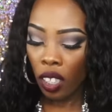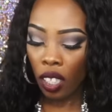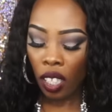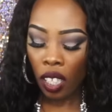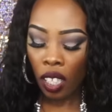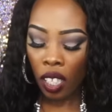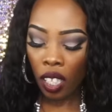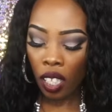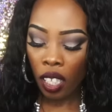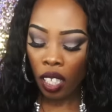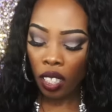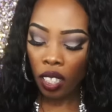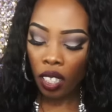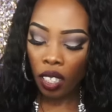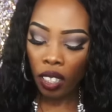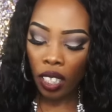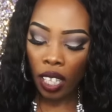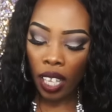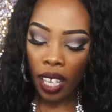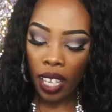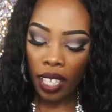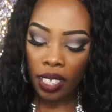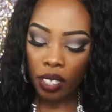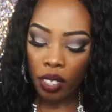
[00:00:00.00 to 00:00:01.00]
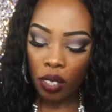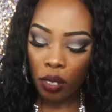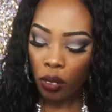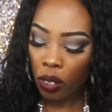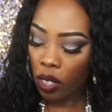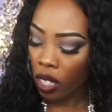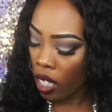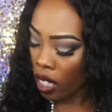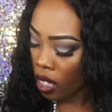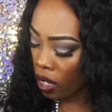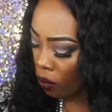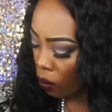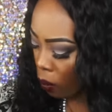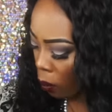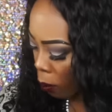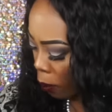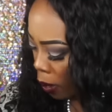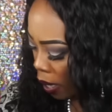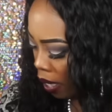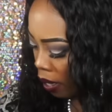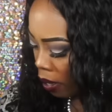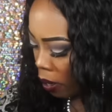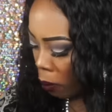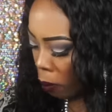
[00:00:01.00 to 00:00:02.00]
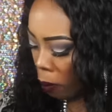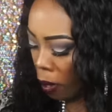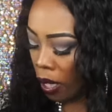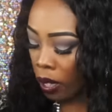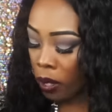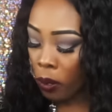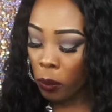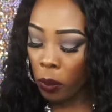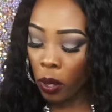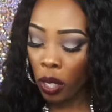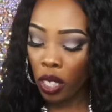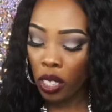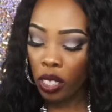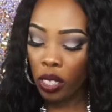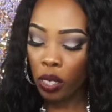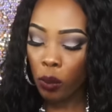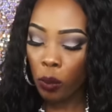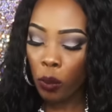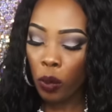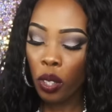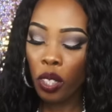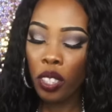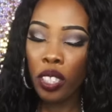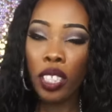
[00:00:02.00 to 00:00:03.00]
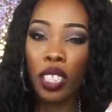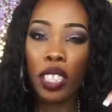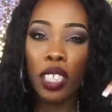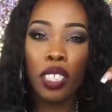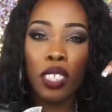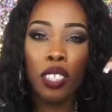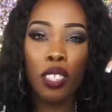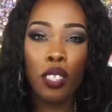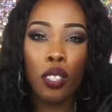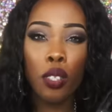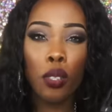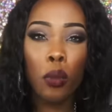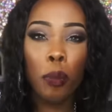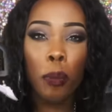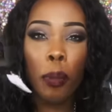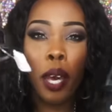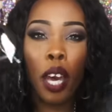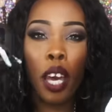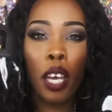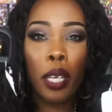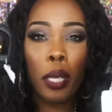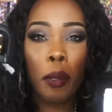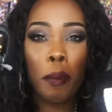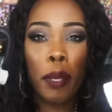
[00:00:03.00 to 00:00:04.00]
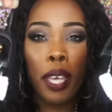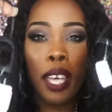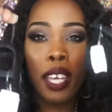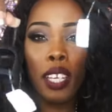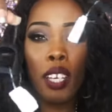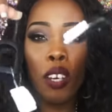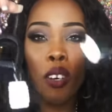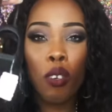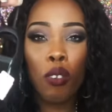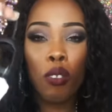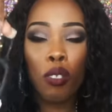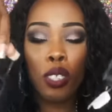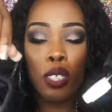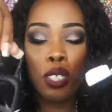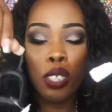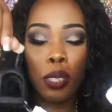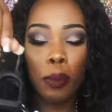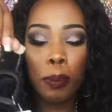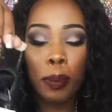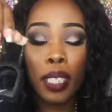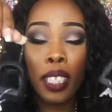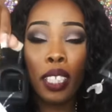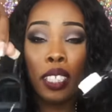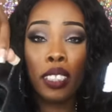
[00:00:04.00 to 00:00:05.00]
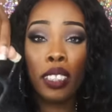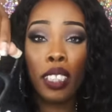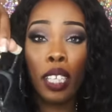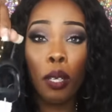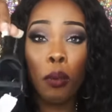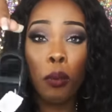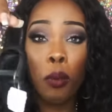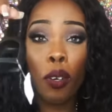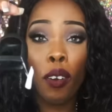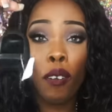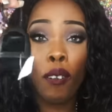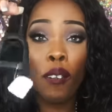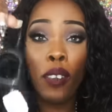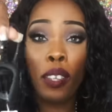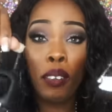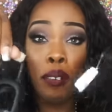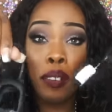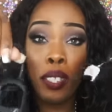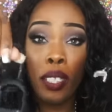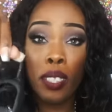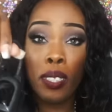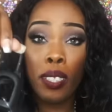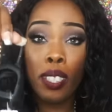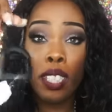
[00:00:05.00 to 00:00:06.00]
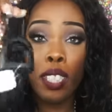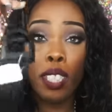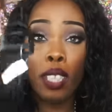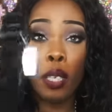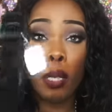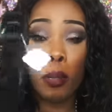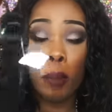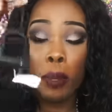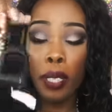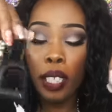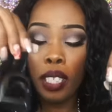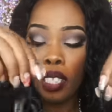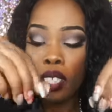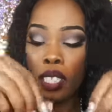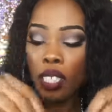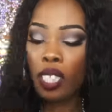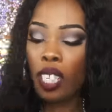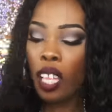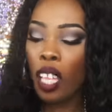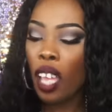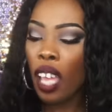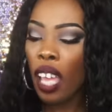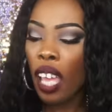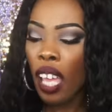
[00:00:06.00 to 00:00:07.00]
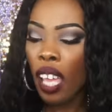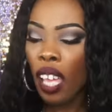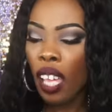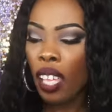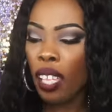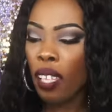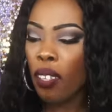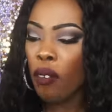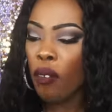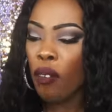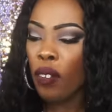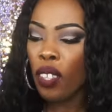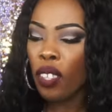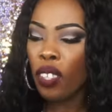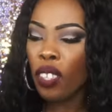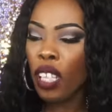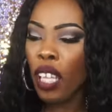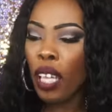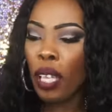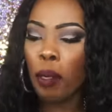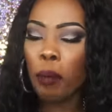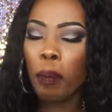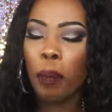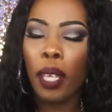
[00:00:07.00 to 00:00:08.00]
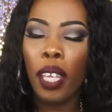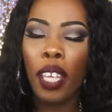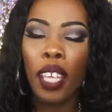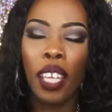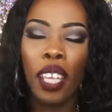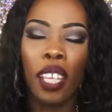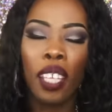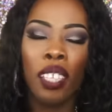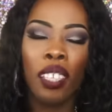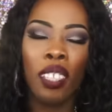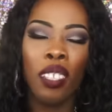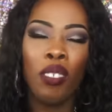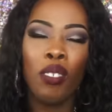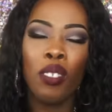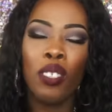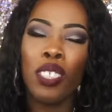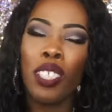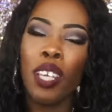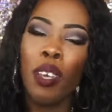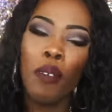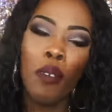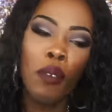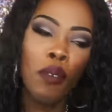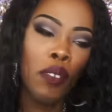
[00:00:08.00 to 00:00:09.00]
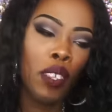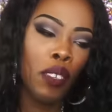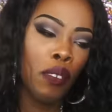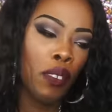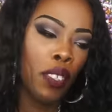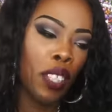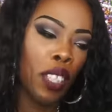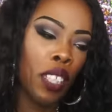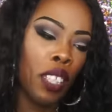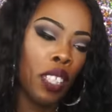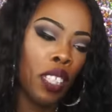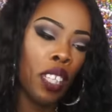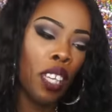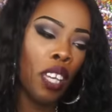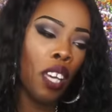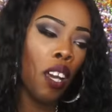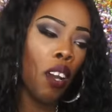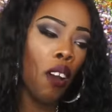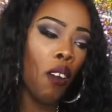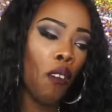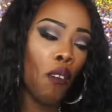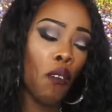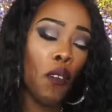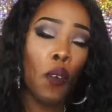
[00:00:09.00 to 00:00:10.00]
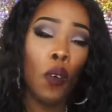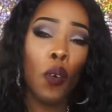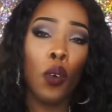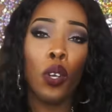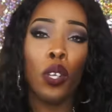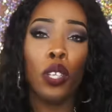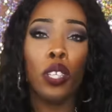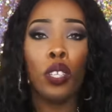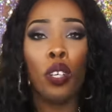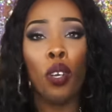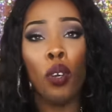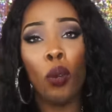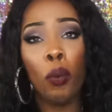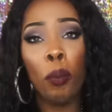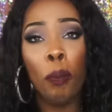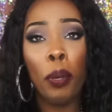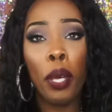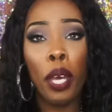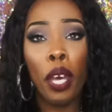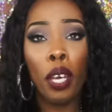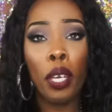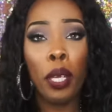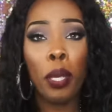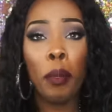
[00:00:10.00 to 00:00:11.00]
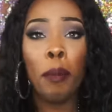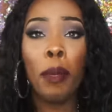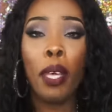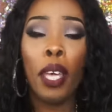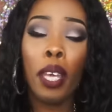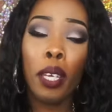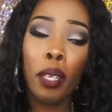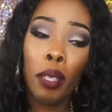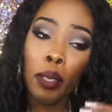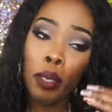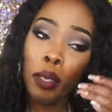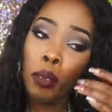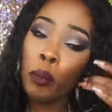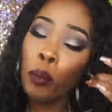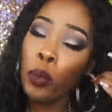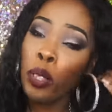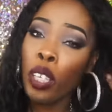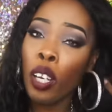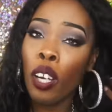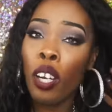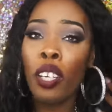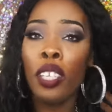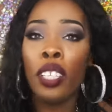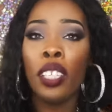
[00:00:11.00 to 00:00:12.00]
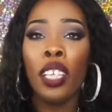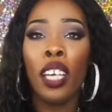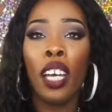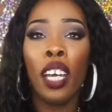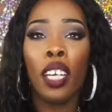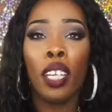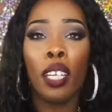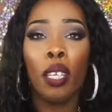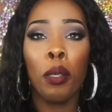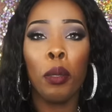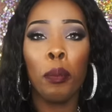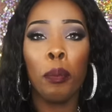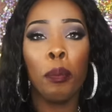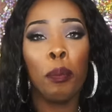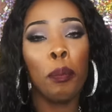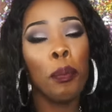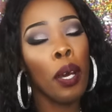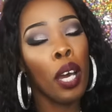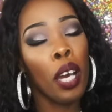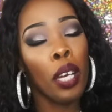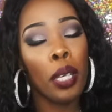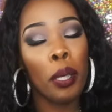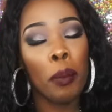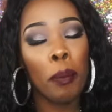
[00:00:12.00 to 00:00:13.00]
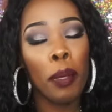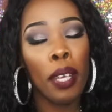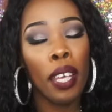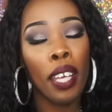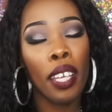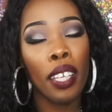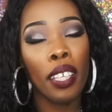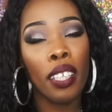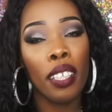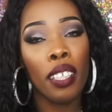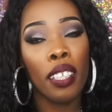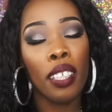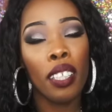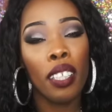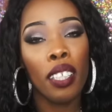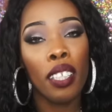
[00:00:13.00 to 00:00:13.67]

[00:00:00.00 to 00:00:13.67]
And the last 2 things for Bath and Body Works were these 2 pocket back holders because they were 50¢ a piece. I ain't feel like paying no $7.50 for no pocket back when I already got a pocket back